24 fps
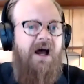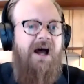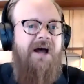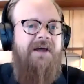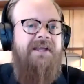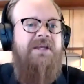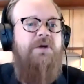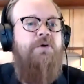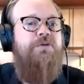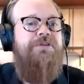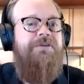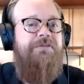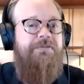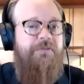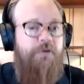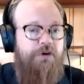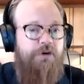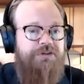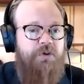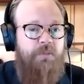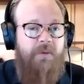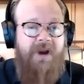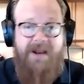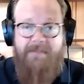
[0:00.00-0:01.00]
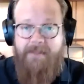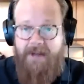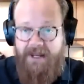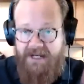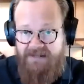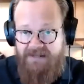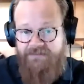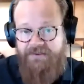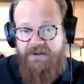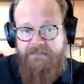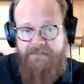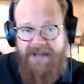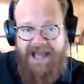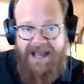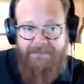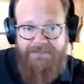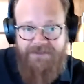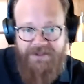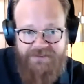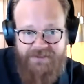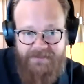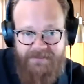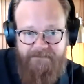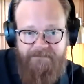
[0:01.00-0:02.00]
He was the first to write about infant
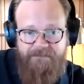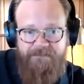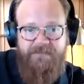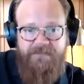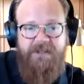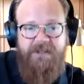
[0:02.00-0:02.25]
baptism.